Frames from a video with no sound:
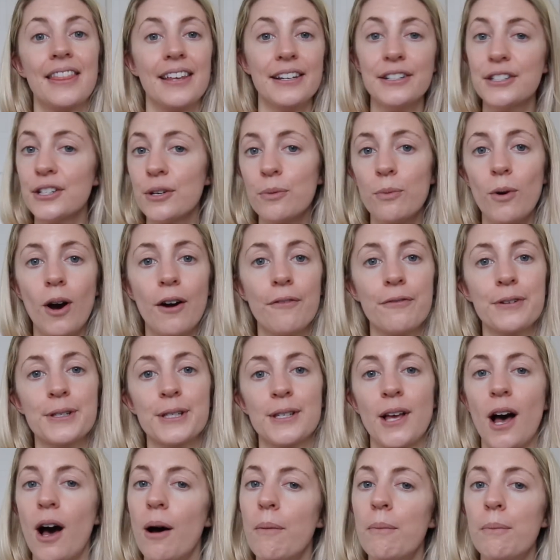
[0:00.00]
this can work for
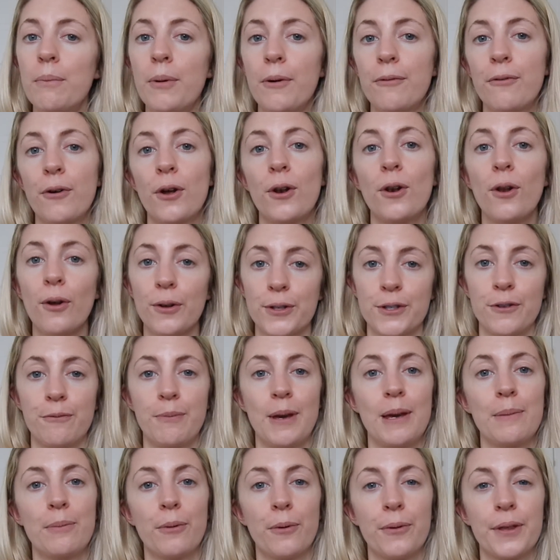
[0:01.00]
some, but for lots of
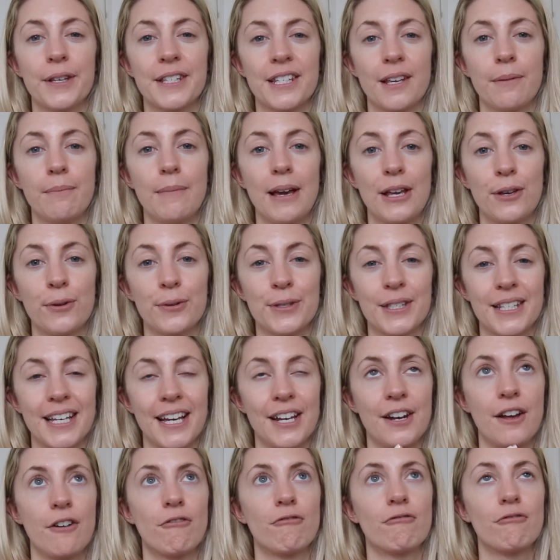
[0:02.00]
people, this can make your
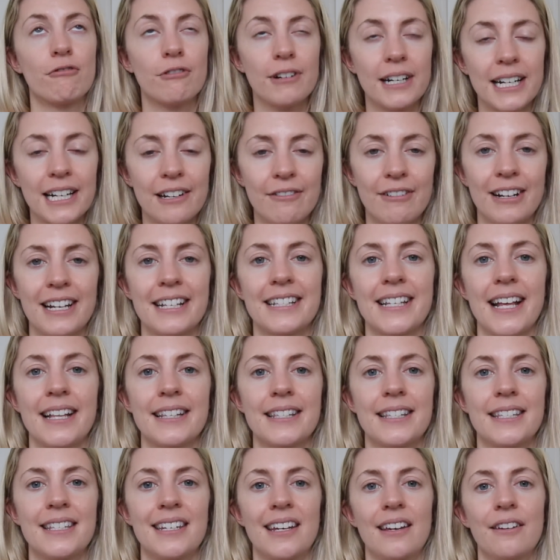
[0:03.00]
skin really
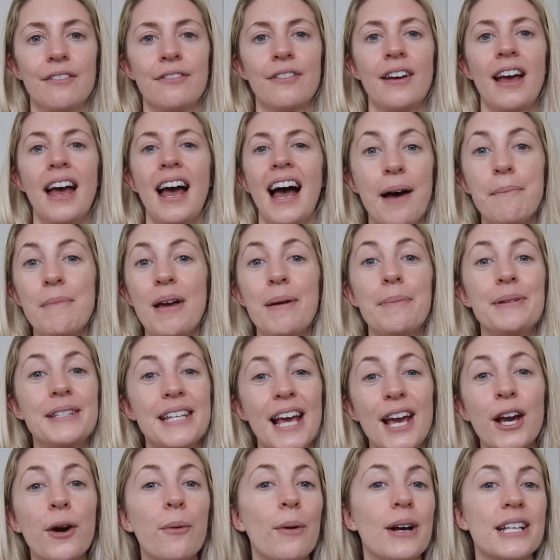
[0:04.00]
sensitive and maybe
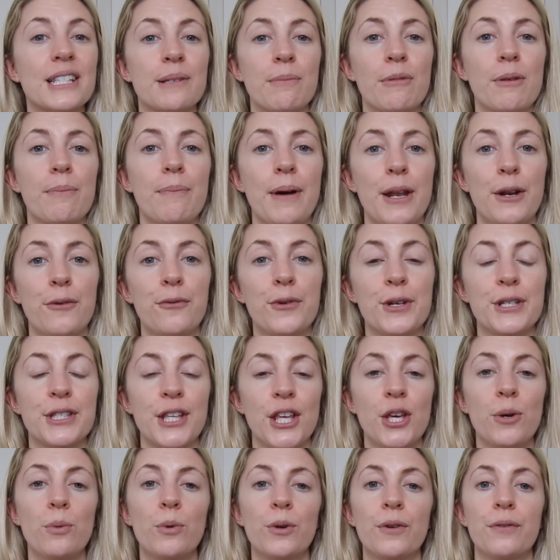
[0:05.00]
take away some of the benefits
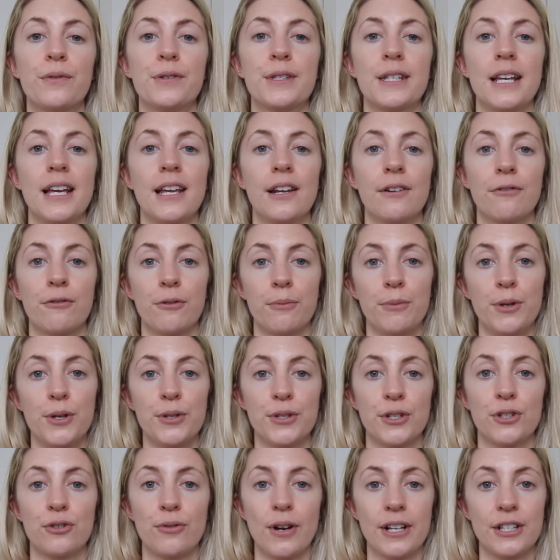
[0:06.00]
that you would have seen from
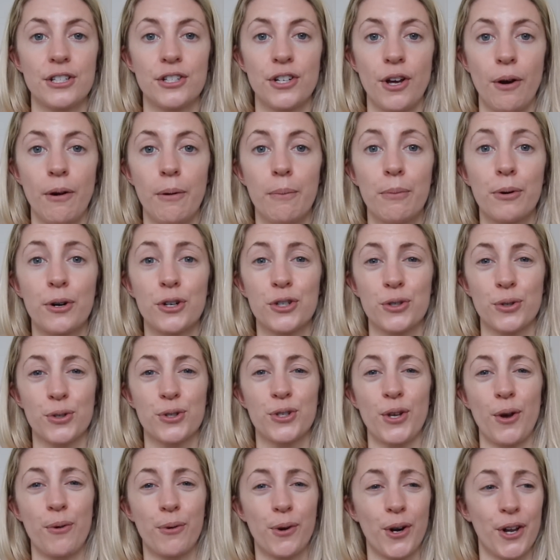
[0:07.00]
using tretinoin, because you're
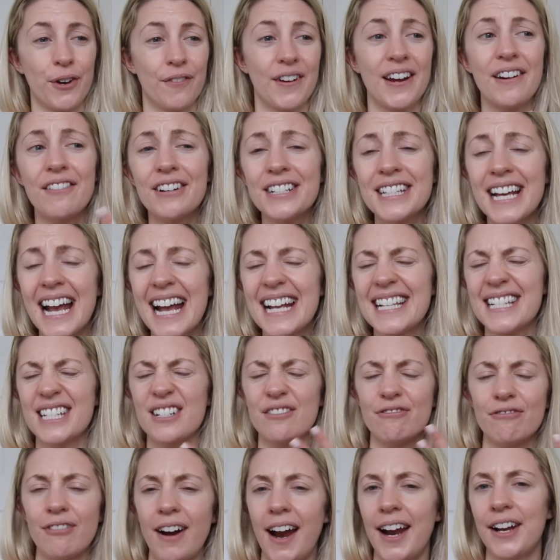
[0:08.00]
so kind of
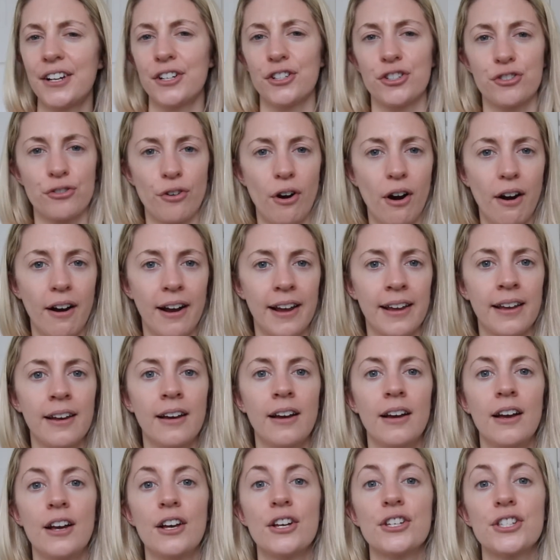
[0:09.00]
irritated and red and dry.
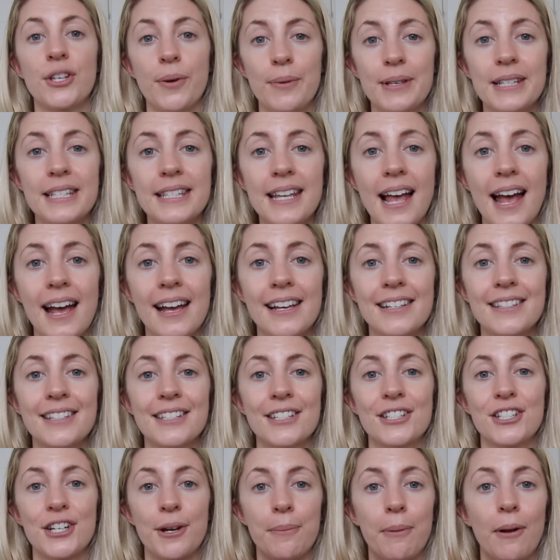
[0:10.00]
So
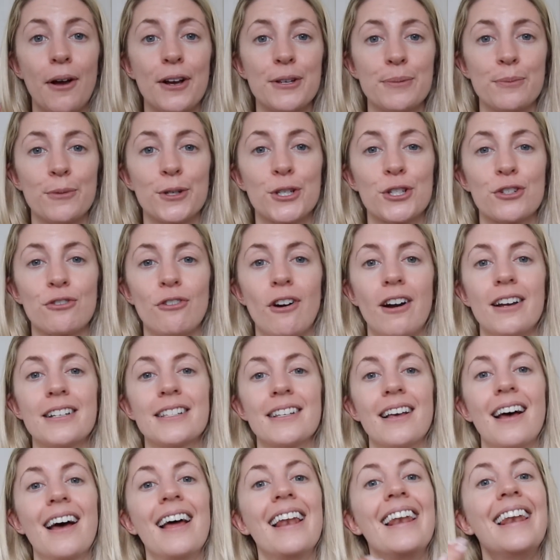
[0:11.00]
instead, she applies
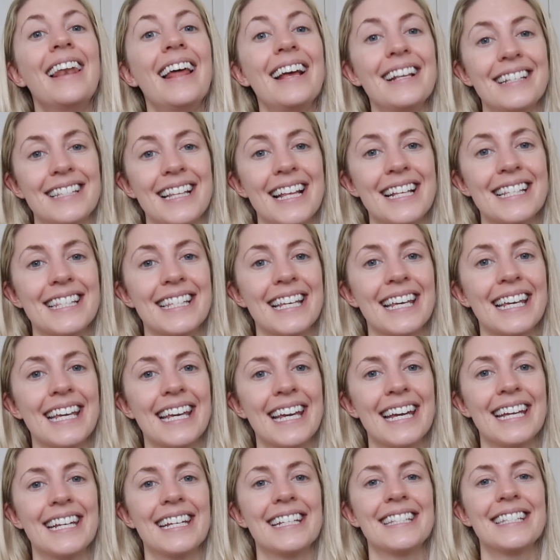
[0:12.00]
moisturiser, lets that
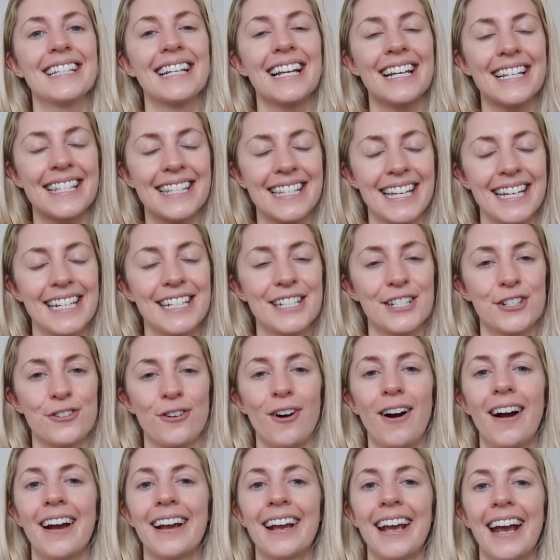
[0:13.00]
sink in until her skin is
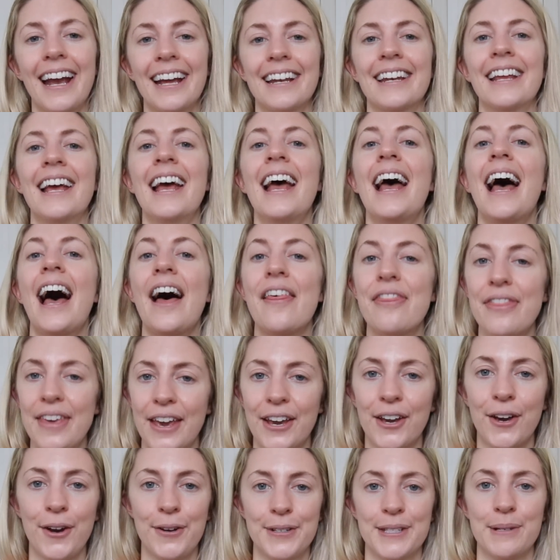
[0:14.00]
dry again, and
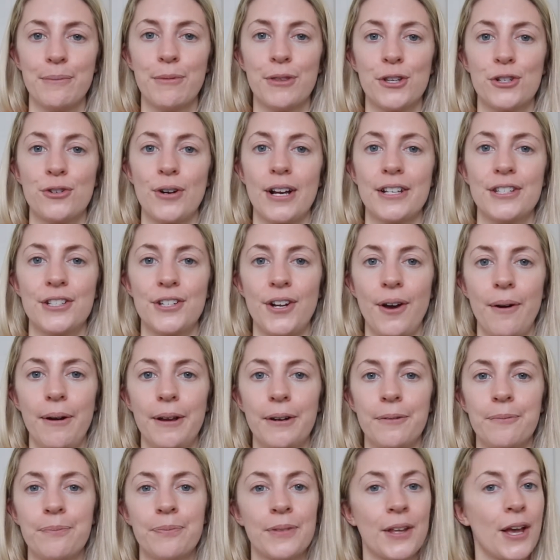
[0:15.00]
then goes in with the
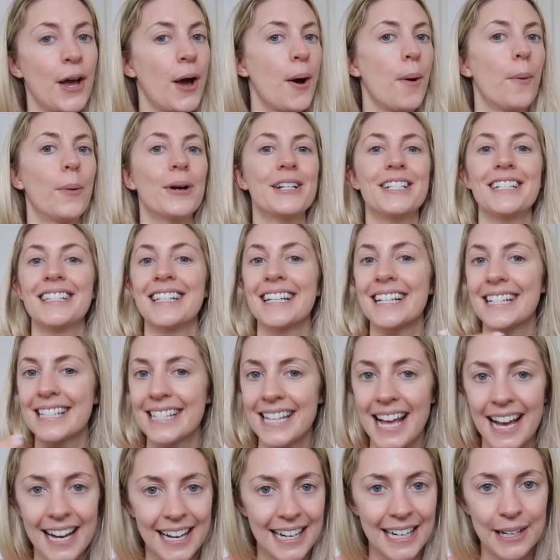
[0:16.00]
tretinoin, which is
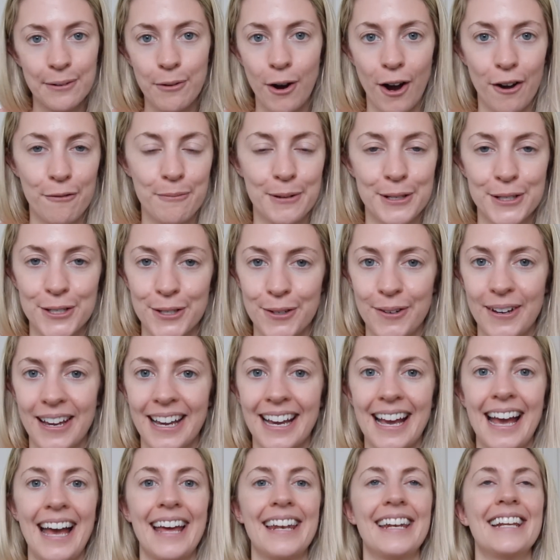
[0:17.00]
exactly what I've been
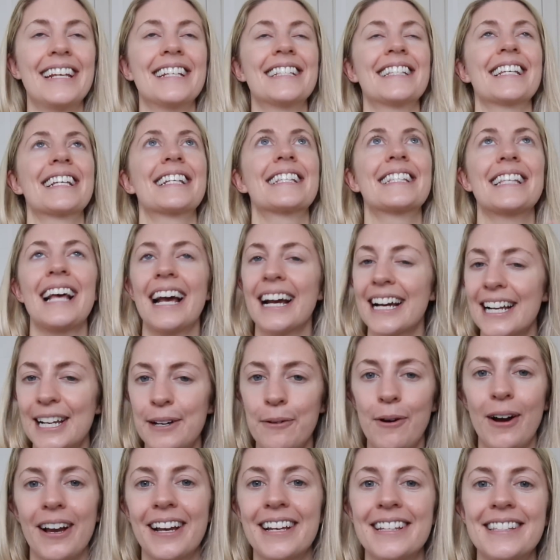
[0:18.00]
doing and is
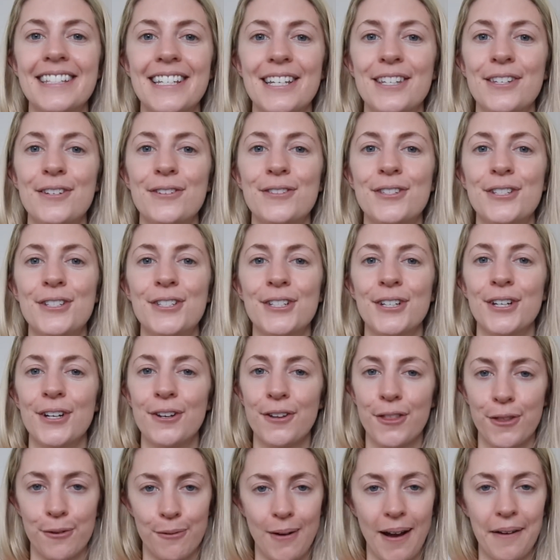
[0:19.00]
exactly what I continue to
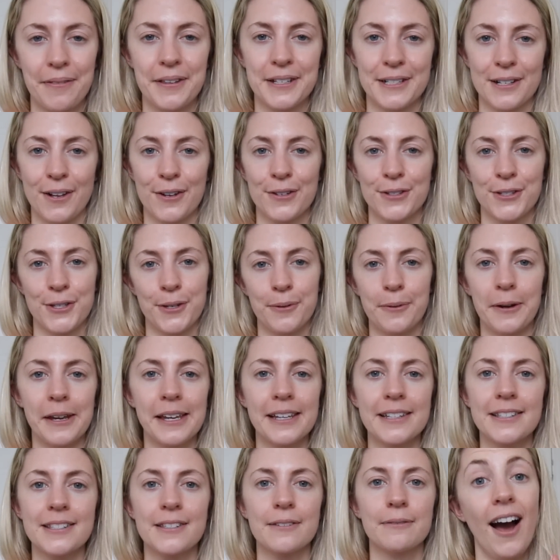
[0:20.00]
do throughout this last 2
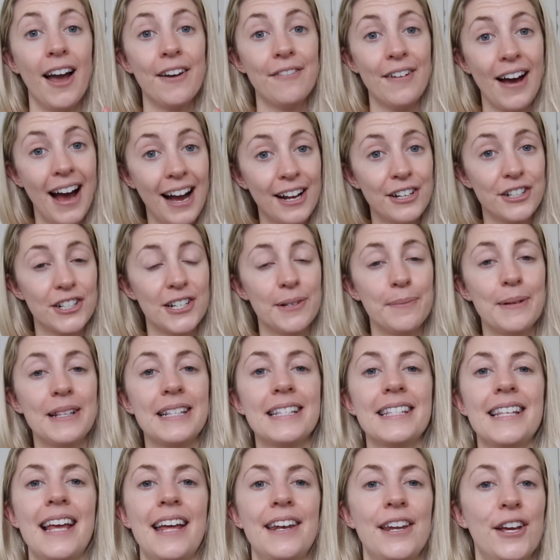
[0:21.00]
weeks. I have actually
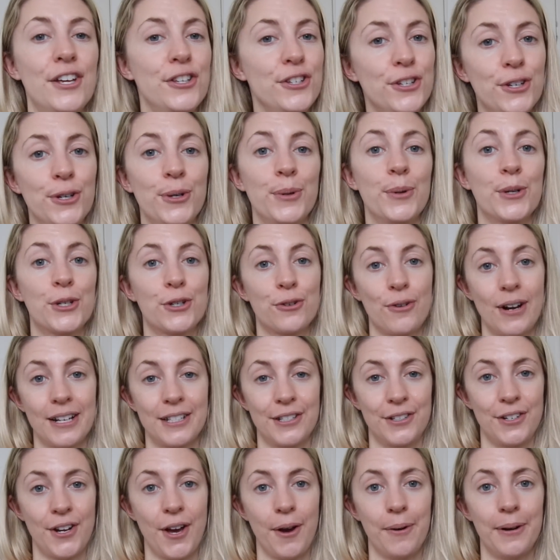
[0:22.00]
been sent a new
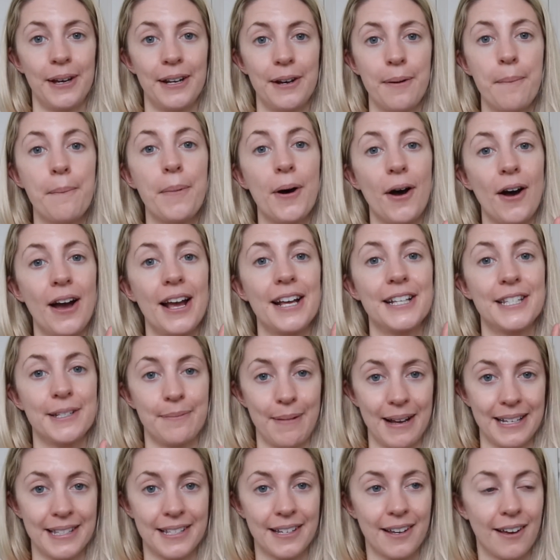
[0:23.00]
tretinoin by
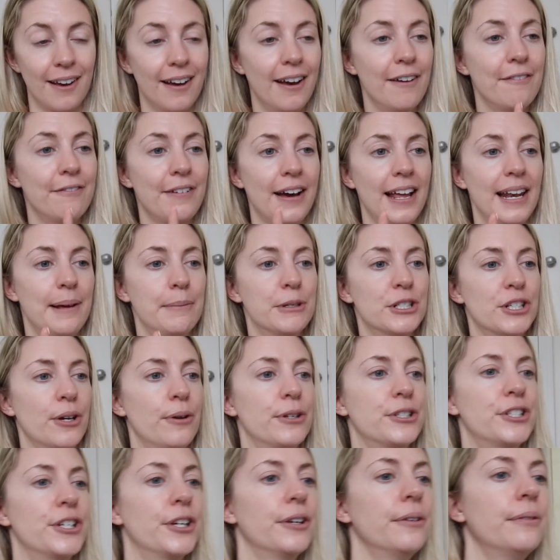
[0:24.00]
Dermatica. In fact, let me show
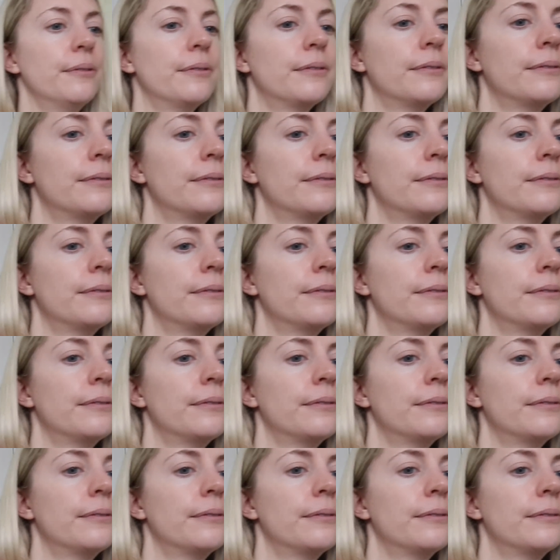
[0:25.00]
it to you.